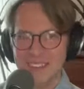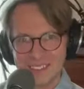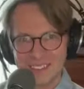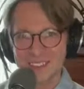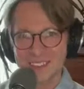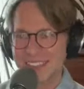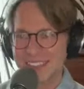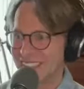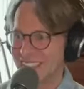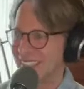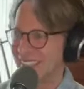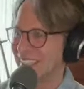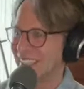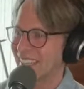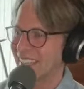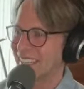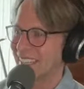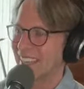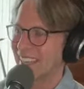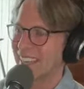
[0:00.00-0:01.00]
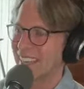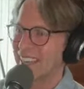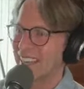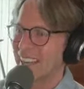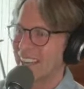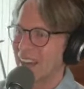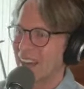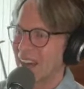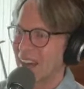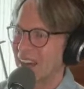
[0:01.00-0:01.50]
Okay.
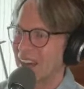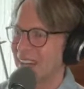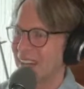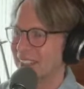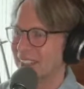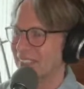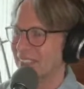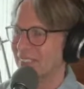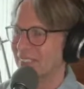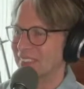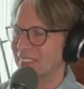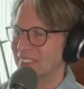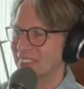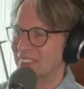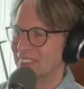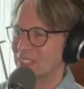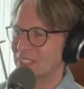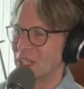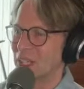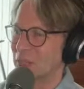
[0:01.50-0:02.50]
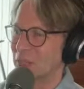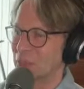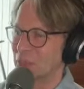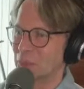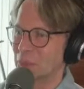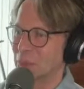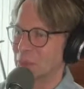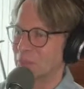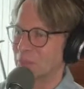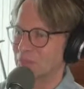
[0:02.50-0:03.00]
We could
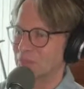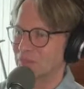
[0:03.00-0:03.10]
go